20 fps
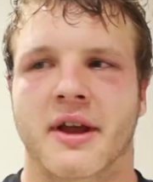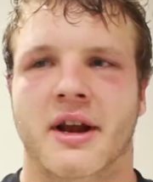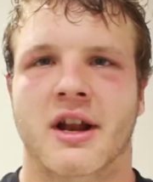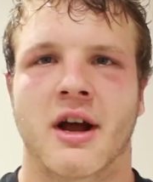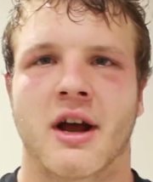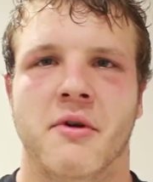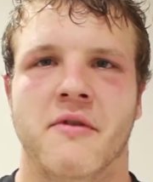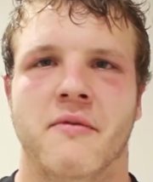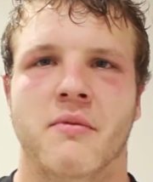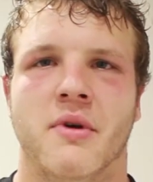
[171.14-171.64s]
the
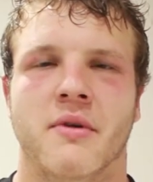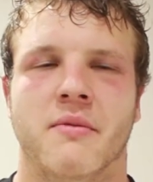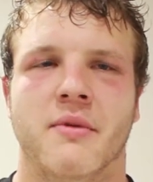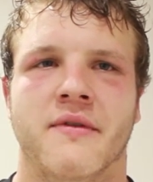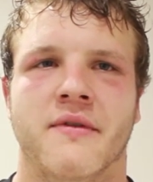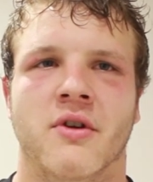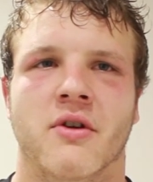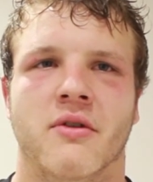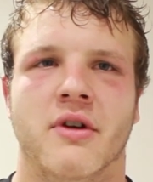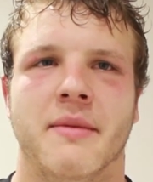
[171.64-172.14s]
club,
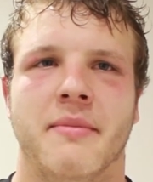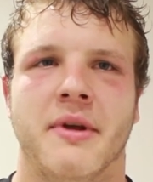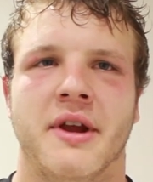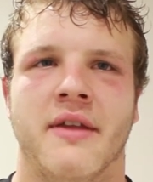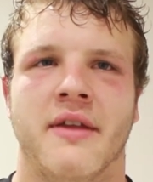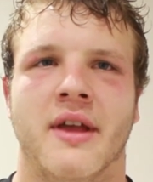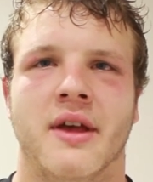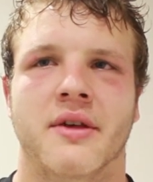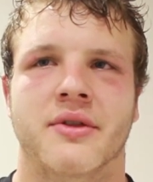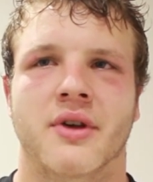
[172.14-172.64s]
we've not really
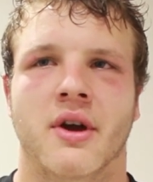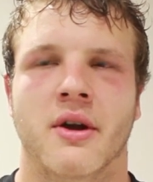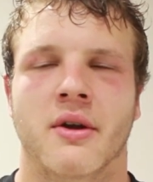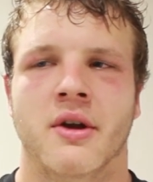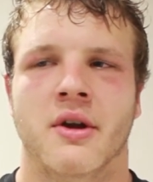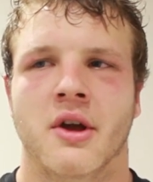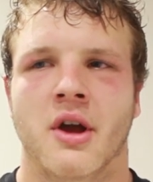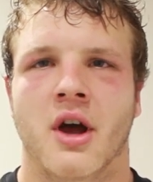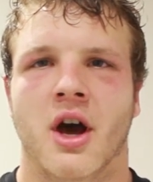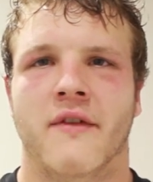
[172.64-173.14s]
been in it, so
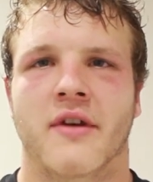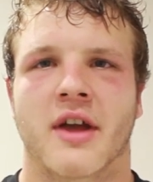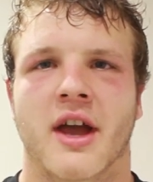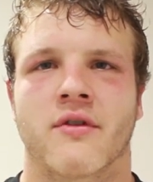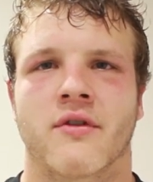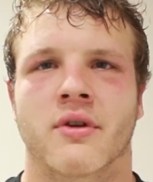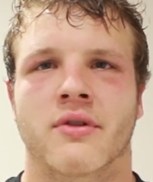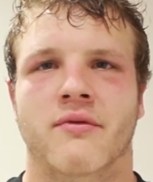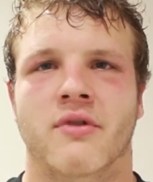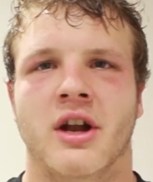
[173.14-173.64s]
I think
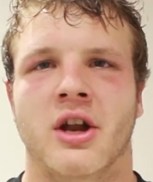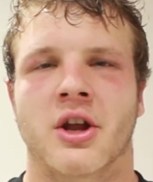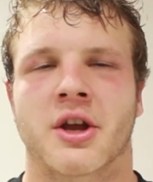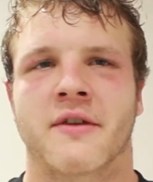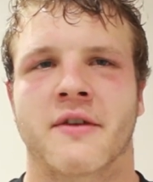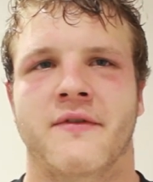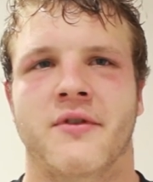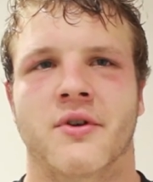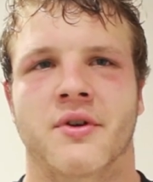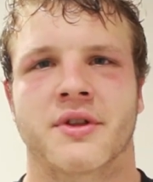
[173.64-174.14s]
everyone's really
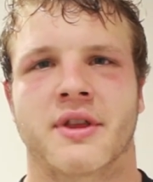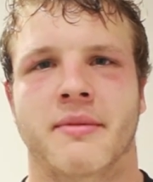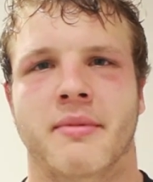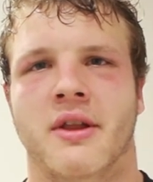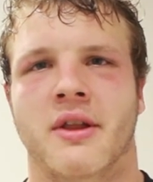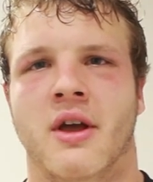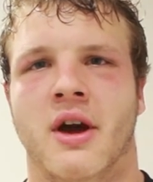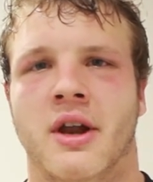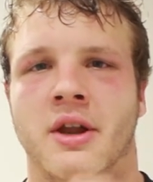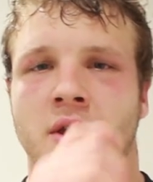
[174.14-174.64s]
looking forward to
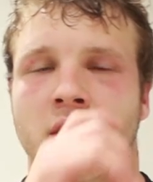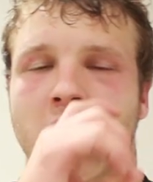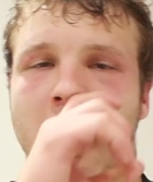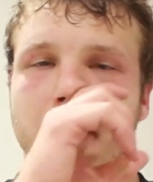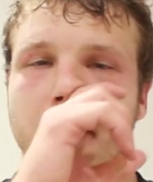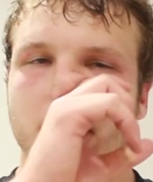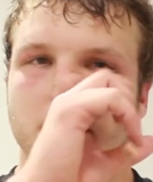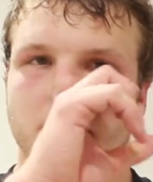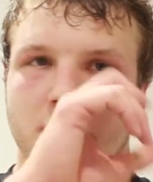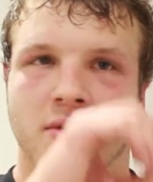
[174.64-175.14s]
being in the Heineken
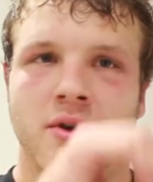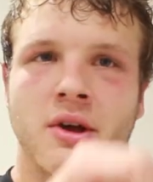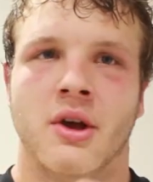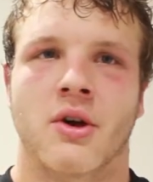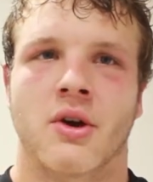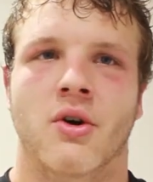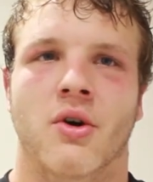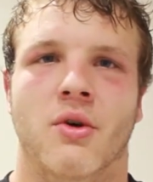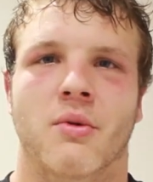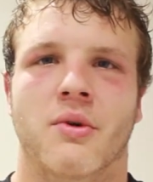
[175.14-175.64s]
Cup
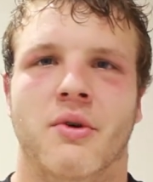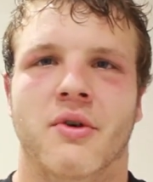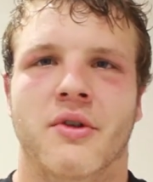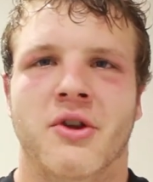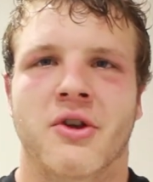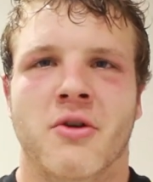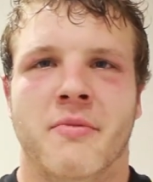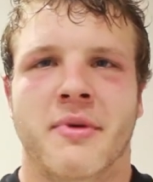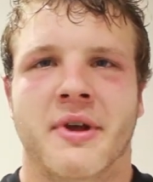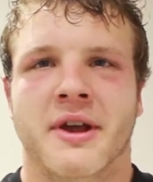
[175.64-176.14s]
or
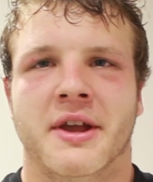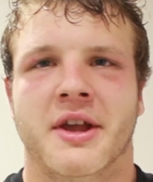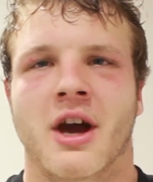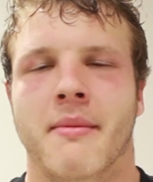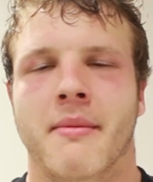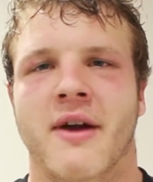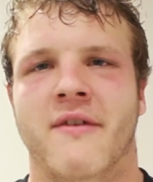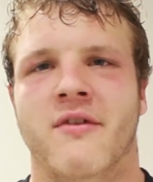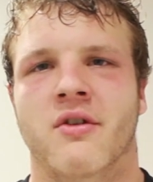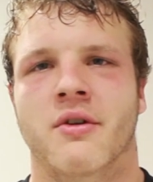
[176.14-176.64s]
the European
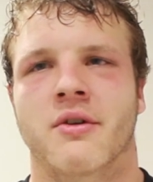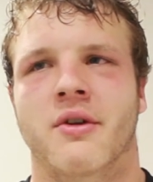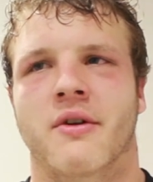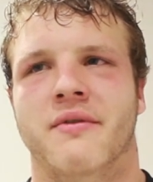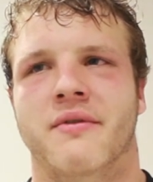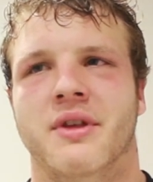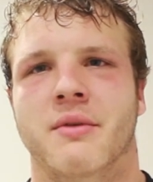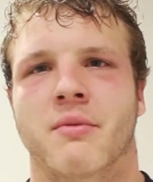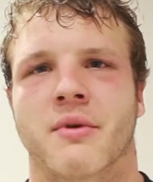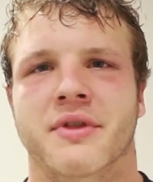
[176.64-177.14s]
Cup. Everyone
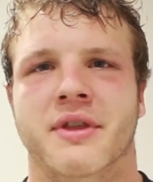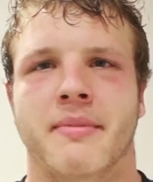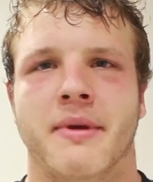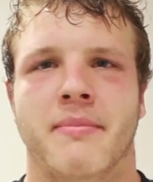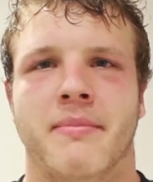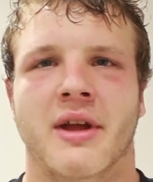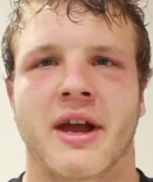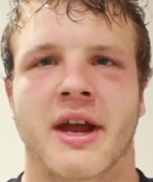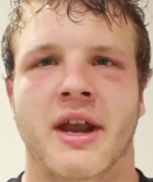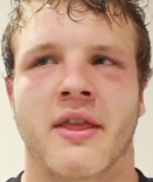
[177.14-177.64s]
obviously wants to
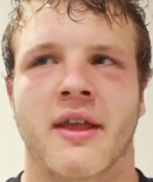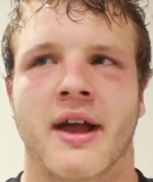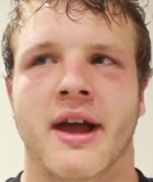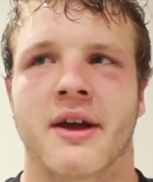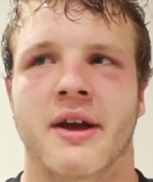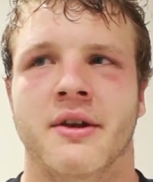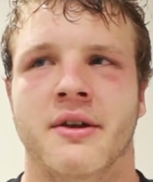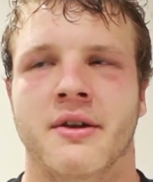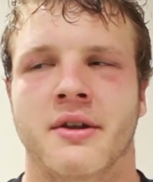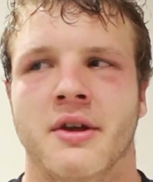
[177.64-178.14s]
be playing in
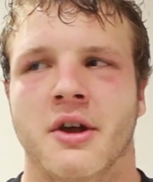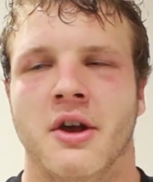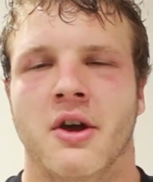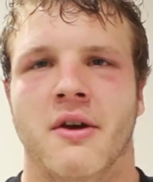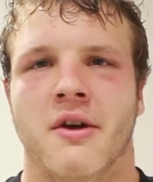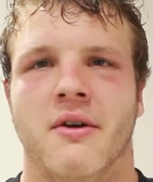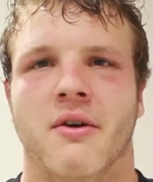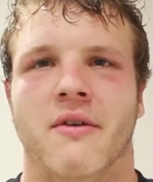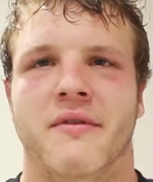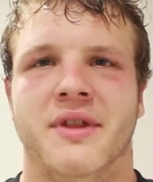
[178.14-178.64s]
that, and
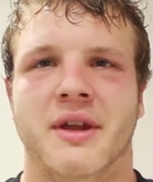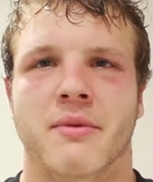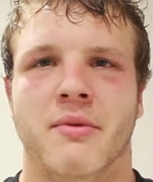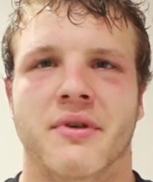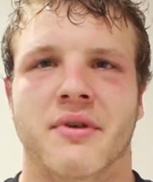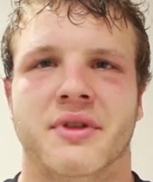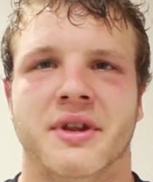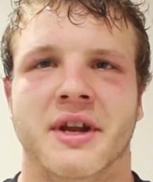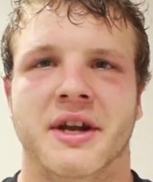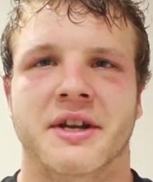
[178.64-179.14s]
obviously
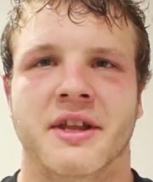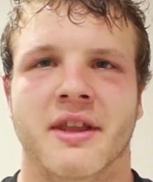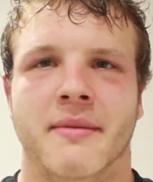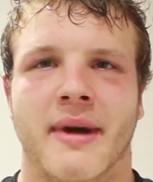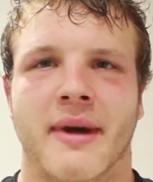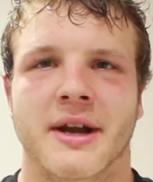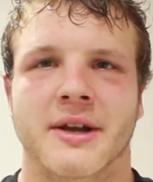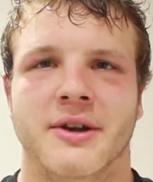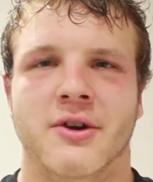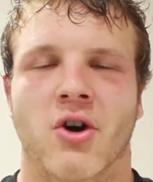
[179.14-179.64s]
we're sneaked in
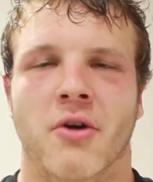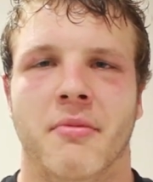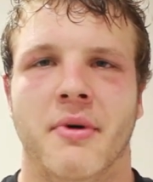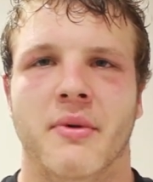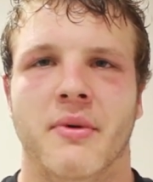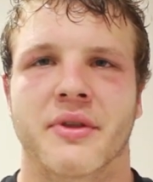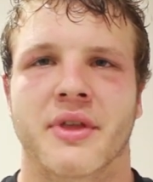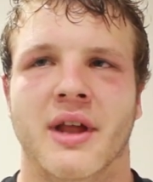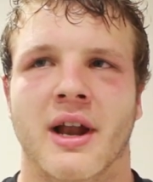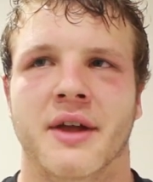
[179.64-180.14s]
the back door,
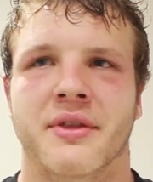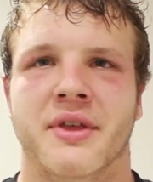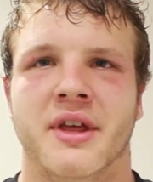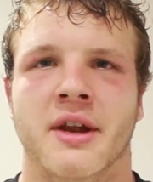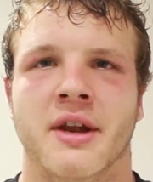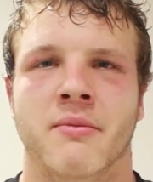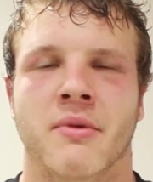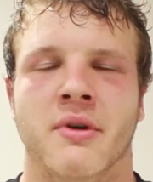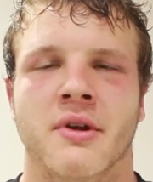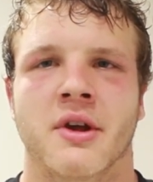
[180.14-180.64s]
but we're
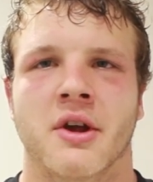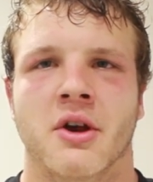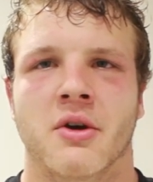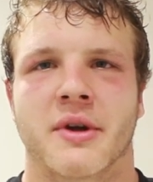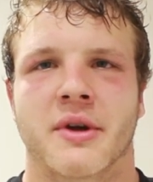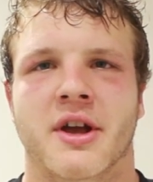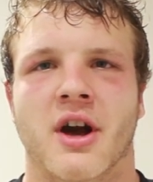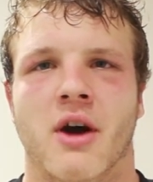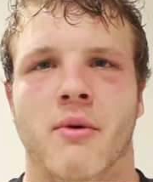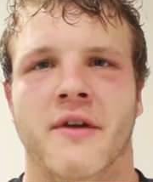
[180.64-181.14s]
delighted and
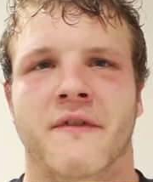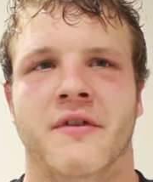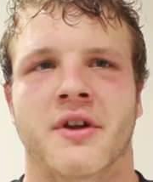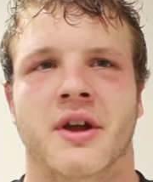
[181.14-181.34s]
we can't wait for